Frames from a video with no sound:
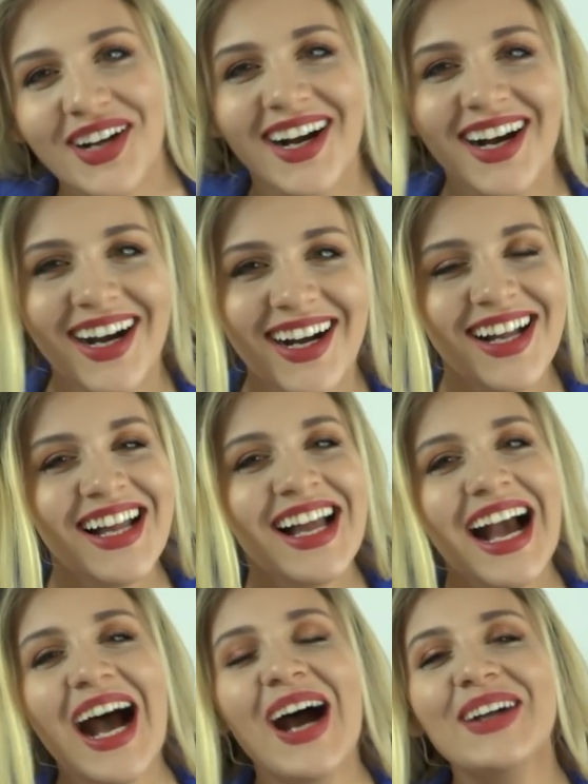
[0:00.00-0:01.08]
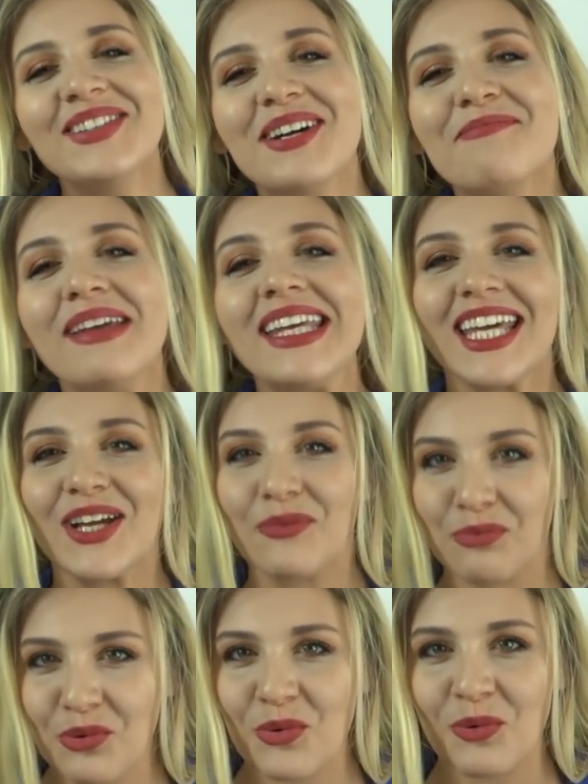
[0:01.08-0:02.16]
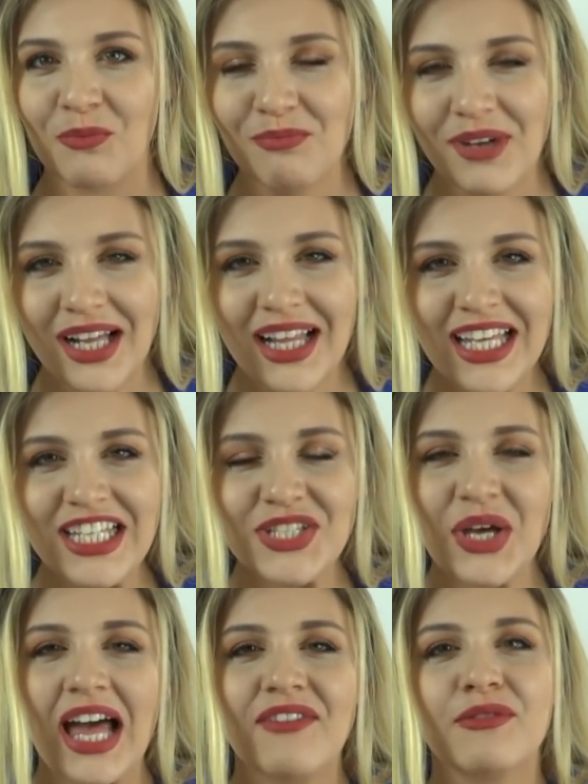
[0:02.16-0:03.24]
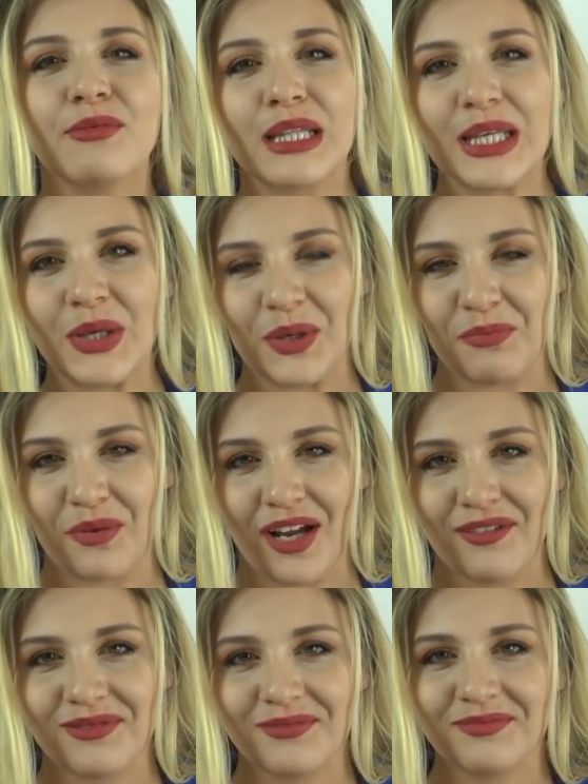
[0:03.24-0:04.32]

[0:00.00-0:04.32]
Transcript: how you are making room to have a really good breath.